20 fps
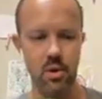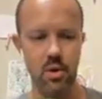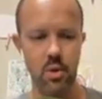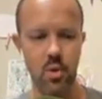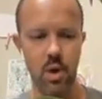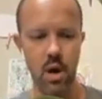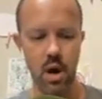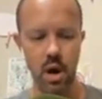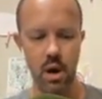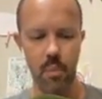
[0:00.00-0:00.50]

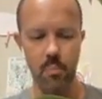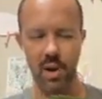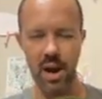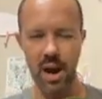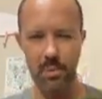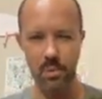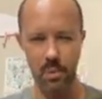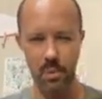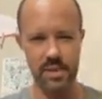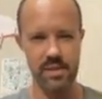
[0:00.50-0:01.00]
who are
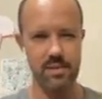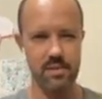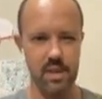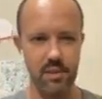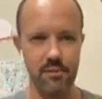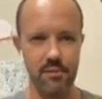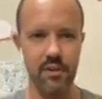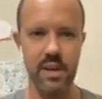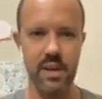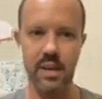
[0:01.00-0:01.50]
probably
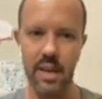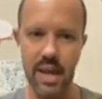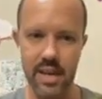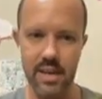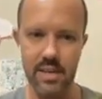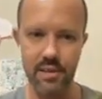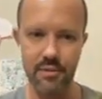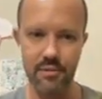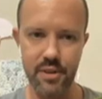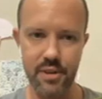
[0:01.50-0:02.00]
suffering
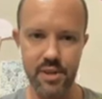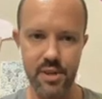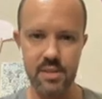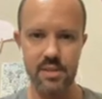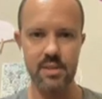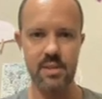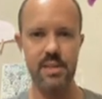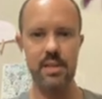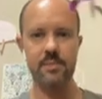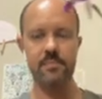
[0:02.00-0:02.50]
light
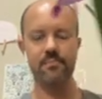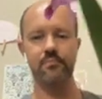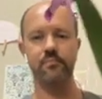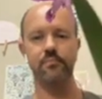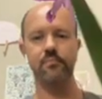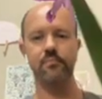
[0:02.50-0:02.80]
deficiency.